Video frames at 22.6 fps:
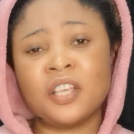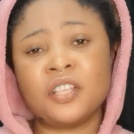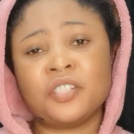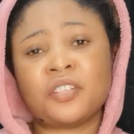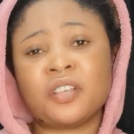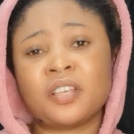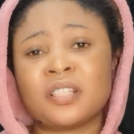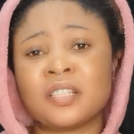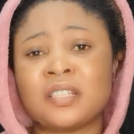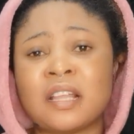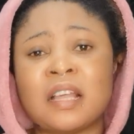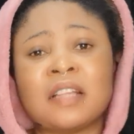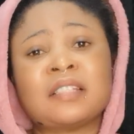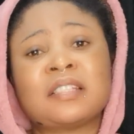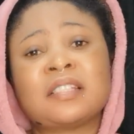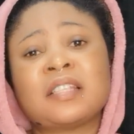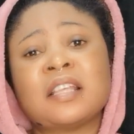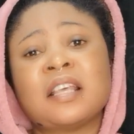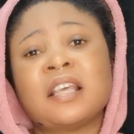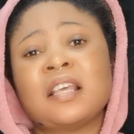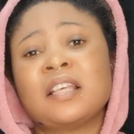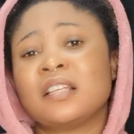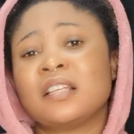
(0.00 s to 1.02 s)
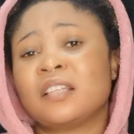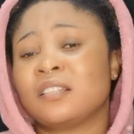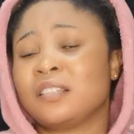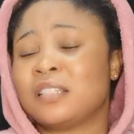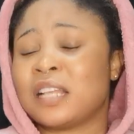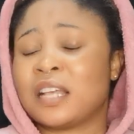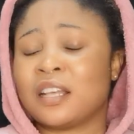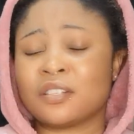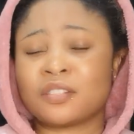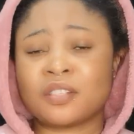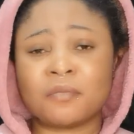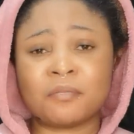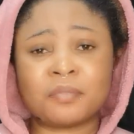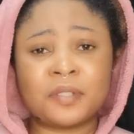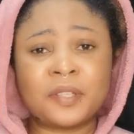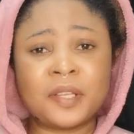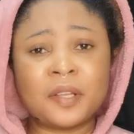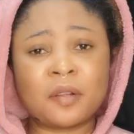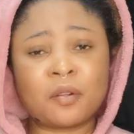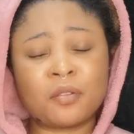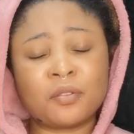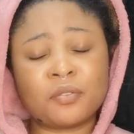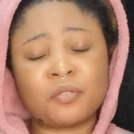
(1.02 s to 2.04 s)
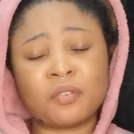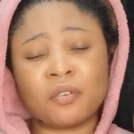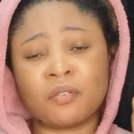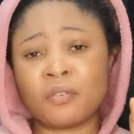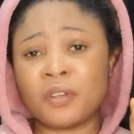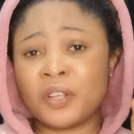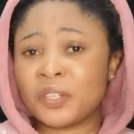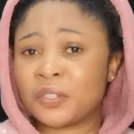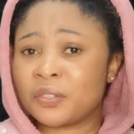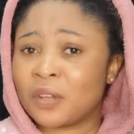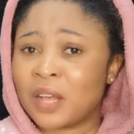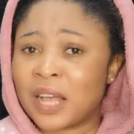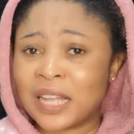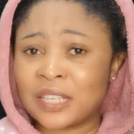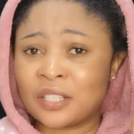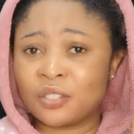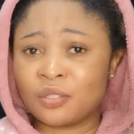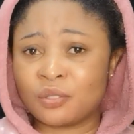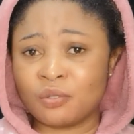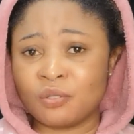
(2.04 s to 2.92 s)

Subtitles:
Just that there are some serums you're going to add